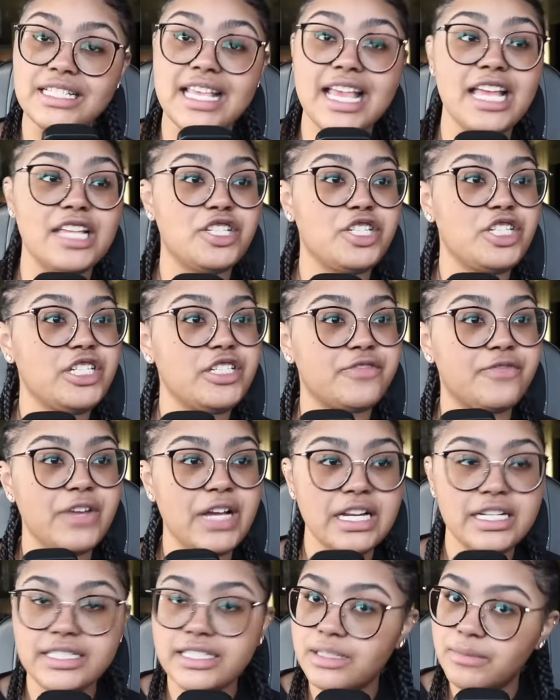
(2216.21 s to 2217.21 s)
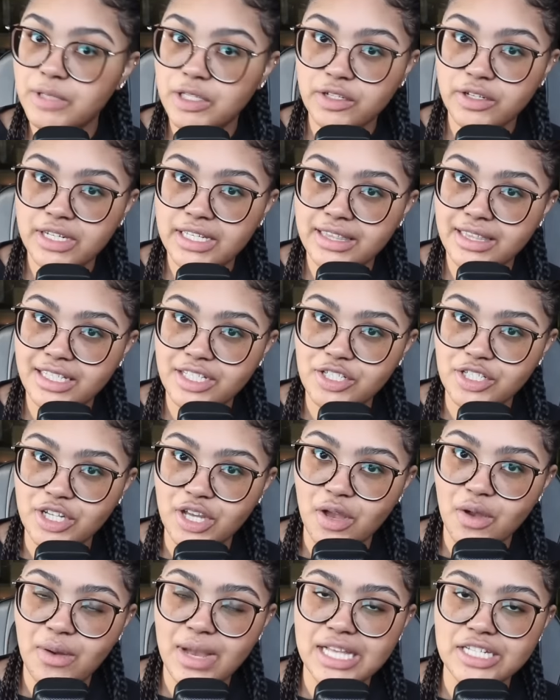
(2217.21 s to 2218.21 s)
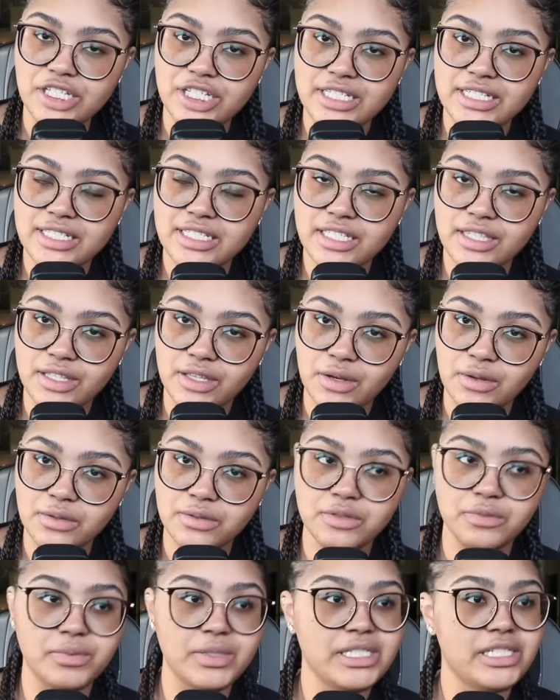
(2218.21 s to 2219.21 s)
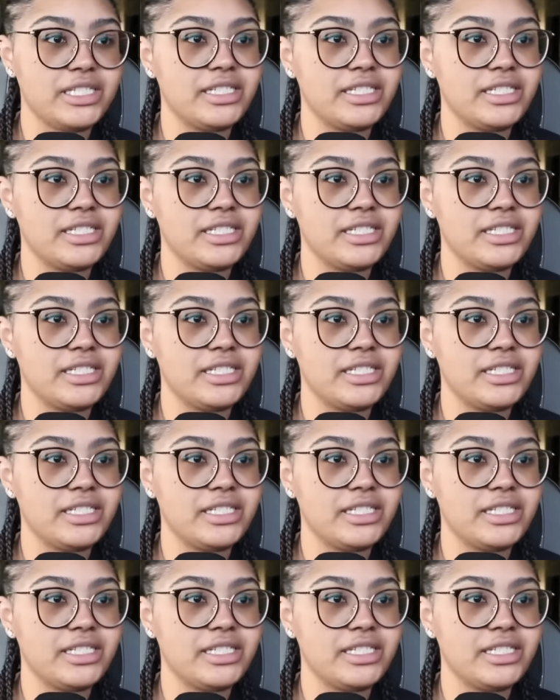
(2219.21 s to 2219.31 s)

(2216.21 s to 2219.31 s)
And she's very similar in this show as she is in those, which